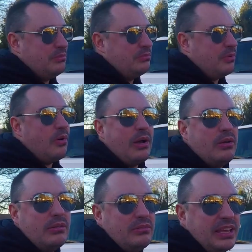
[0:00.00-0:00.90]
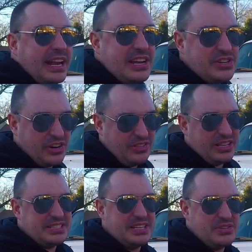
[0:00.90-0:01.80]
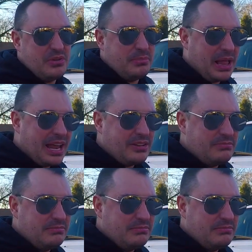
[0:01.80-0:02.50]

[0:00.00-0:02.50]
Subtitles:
Well, can I turn this into a platinum?